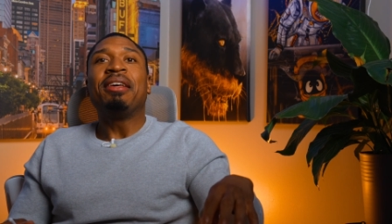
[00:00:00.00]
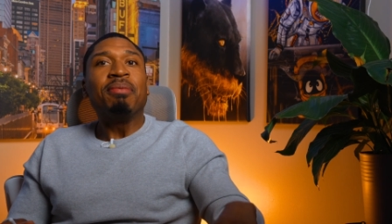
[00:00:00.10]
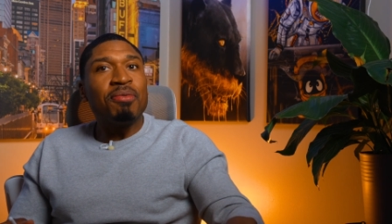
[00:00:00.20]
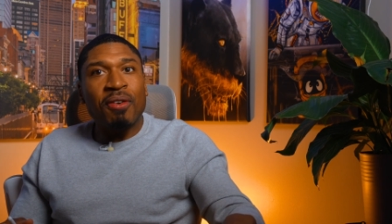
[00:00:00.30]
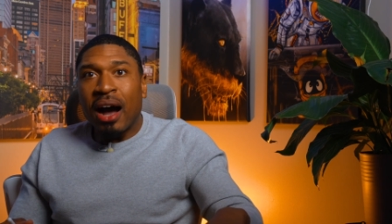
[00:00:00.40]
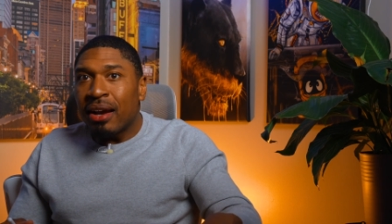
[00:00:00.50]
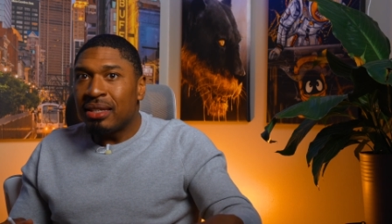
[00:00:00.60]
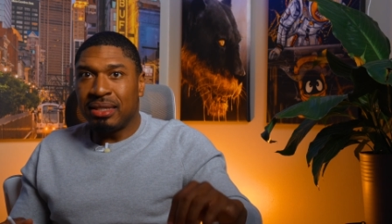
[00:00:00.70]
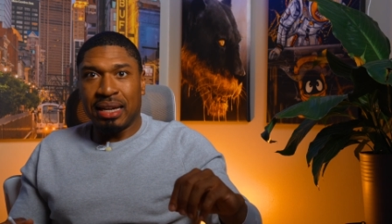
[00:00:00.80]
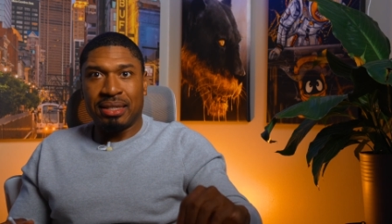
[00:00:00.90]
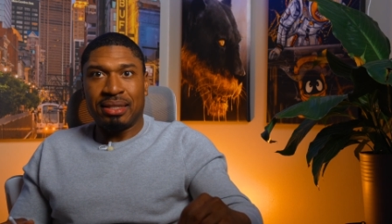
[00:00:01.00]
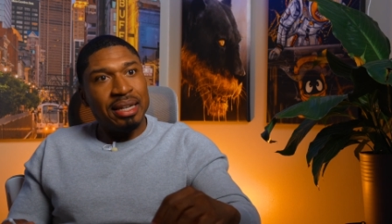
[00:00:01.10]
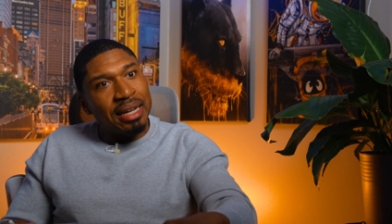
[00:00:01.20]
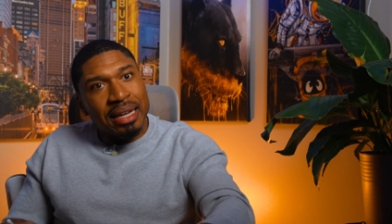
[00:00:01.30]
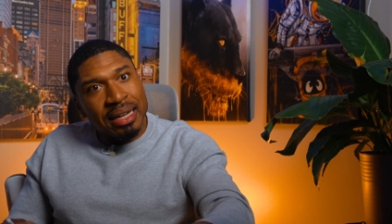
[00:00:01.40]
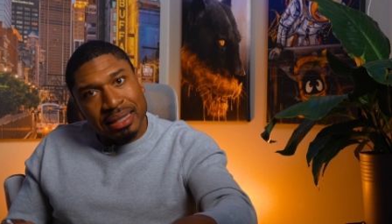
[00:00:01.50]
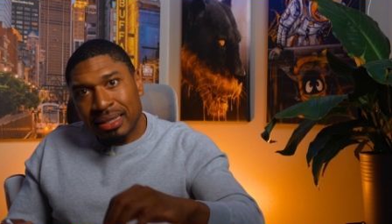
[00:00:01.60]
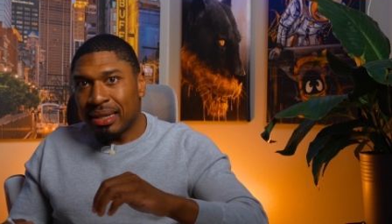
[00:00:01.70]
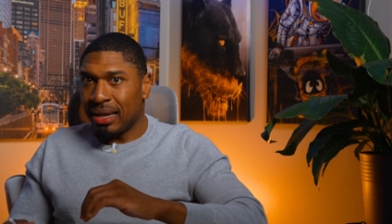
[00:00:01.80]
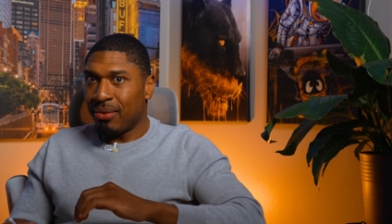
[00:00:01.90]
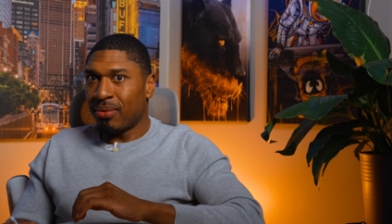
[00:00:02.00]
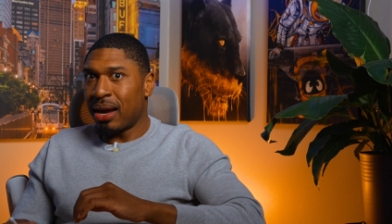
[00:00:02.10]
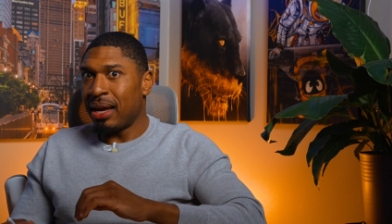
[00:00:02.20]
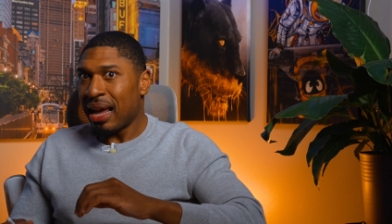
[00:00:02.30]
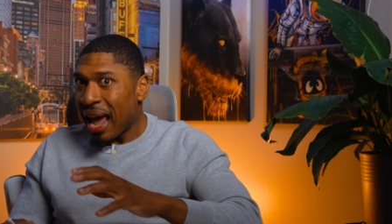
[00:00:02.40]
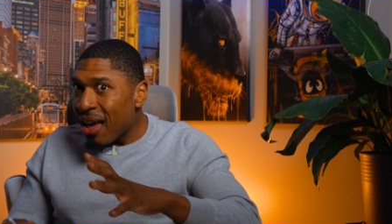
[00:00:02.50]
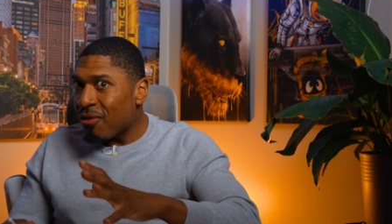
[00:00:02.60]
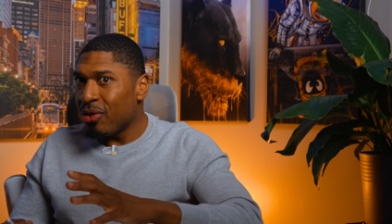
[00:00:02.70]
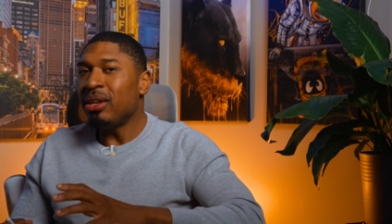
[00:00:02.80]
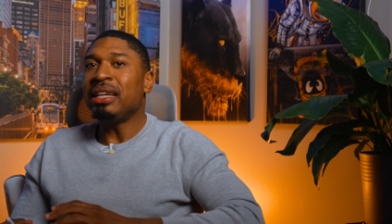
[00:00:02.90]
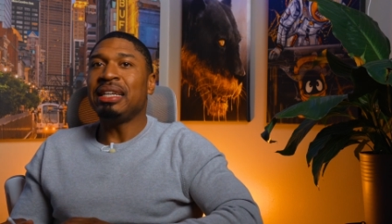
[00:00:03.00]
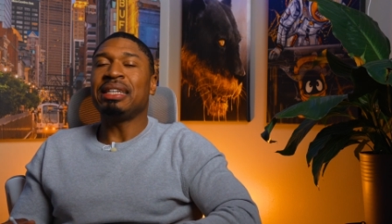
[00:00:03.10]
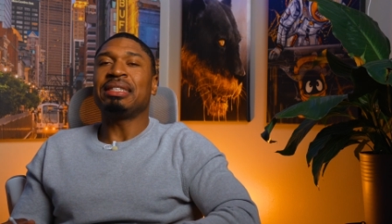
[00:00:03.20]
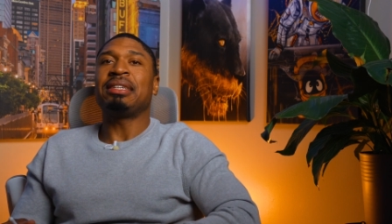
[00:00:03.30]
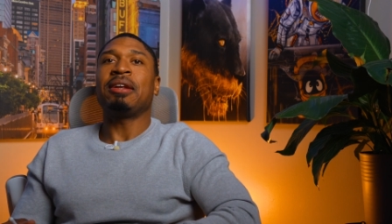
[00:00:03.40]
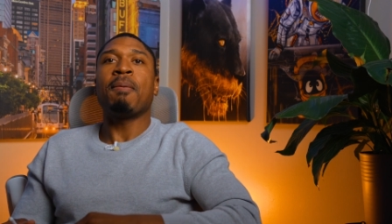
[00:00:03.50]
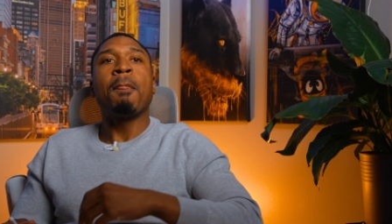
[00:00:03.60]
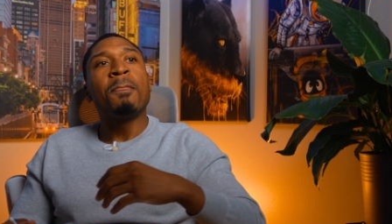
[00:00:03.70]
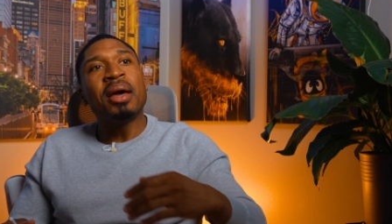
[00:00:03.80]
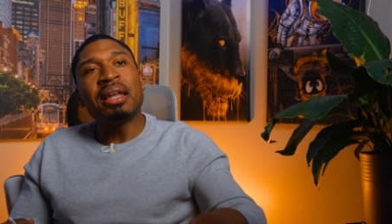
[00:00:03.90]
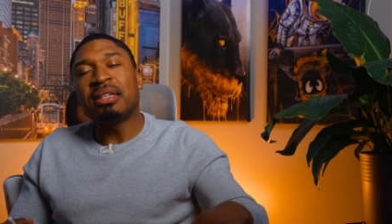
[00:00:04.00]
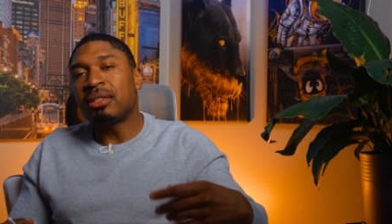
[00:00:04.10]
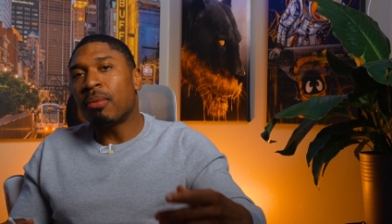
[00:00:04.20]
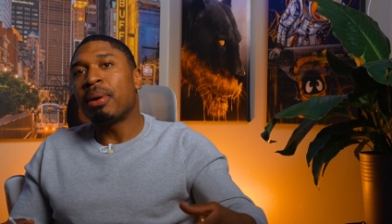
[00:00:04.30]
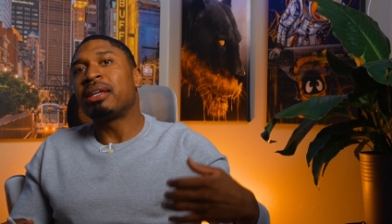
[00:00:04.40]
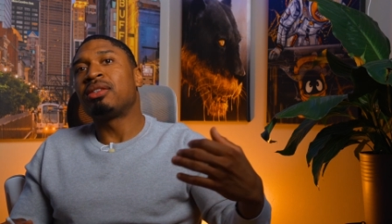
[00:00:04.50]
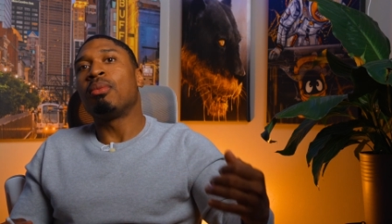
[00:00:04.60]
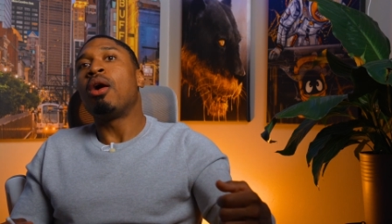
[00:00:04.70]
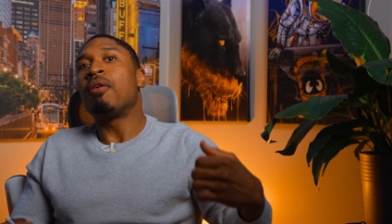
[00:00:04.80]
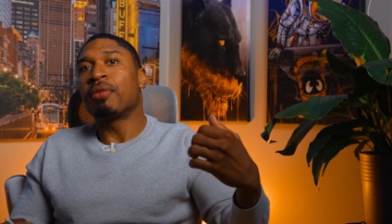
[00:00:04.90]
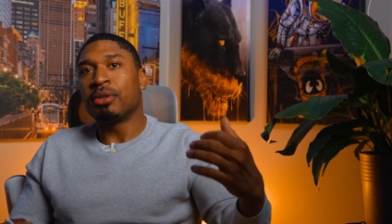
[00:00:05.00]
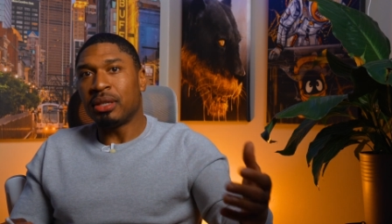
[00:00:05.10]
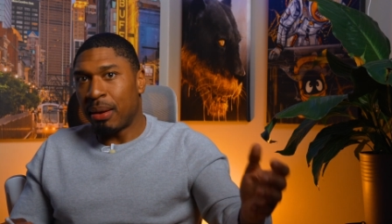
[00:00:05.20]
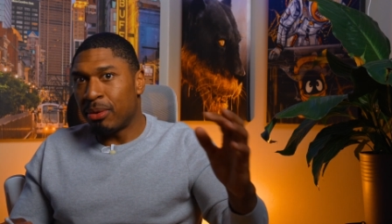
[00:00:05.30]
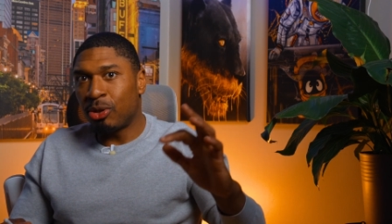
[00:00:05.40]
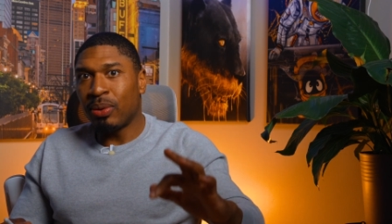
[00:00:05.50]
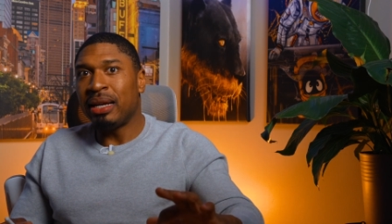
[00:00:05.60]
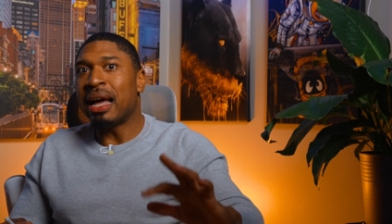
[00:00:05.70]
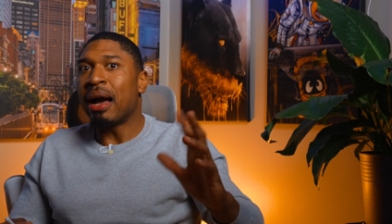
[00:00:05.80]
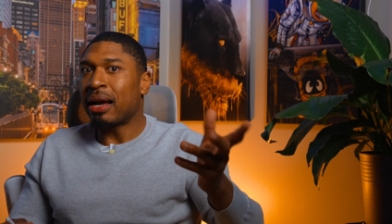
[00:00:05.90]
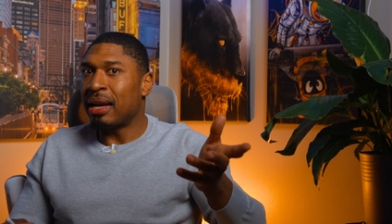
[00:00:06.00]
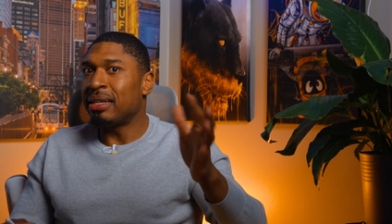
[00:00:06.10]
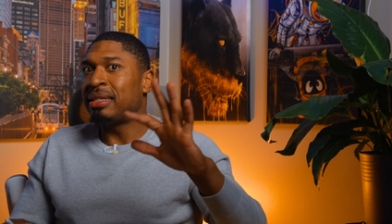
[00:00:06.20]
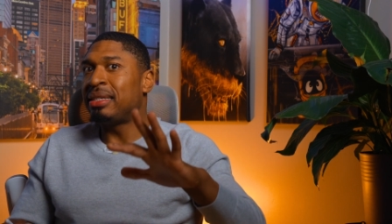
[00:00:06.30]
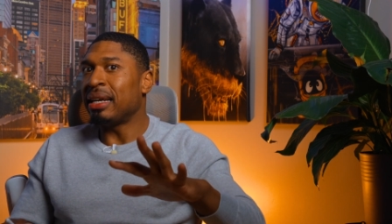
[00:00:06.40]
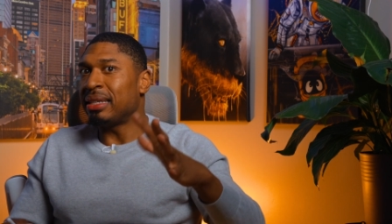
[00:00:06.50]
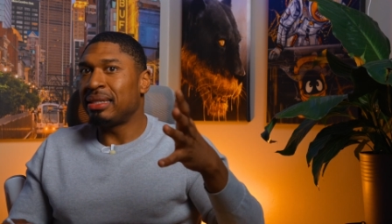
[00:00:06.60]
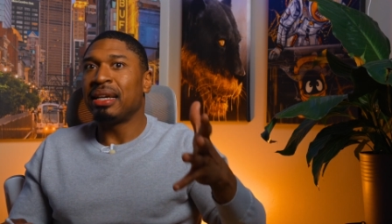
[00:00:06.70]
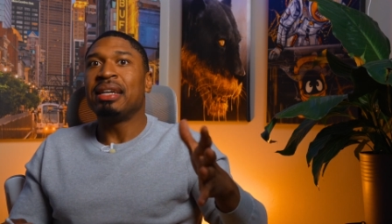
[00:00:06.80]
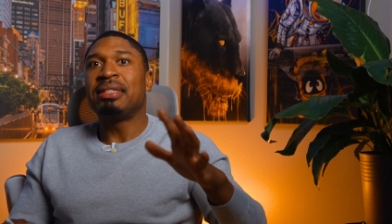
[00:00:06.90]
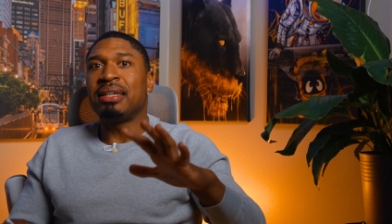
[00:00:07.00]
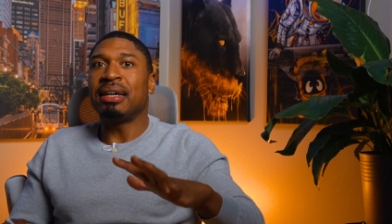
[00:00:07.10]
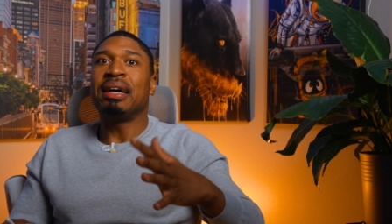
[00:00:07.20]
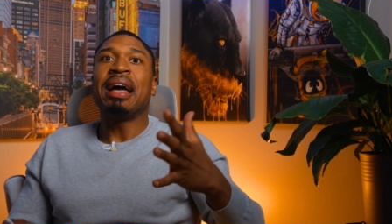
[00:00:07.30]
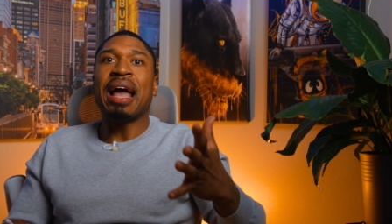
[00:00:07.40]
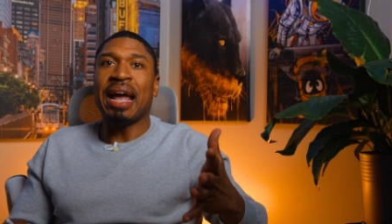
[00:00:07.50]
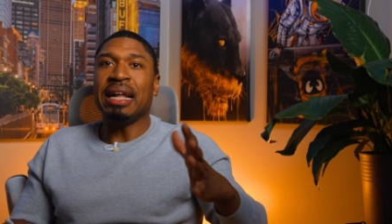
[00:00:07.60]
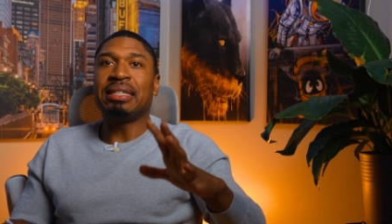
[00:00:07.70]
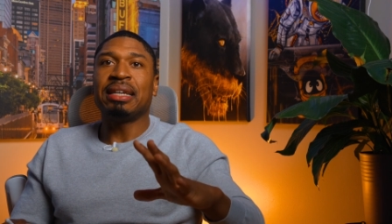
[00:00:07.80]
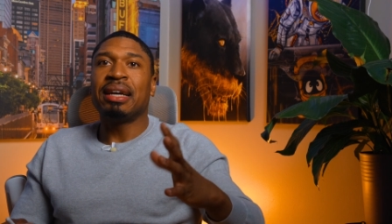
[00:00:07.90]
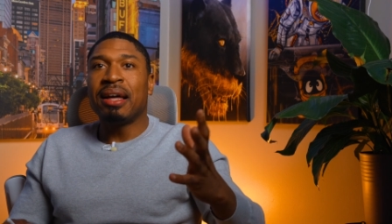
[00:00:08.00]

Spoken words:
5 to 6, get to 10, right? If you need to get to 10, and let's start making some offers in between that kind of 6 to 8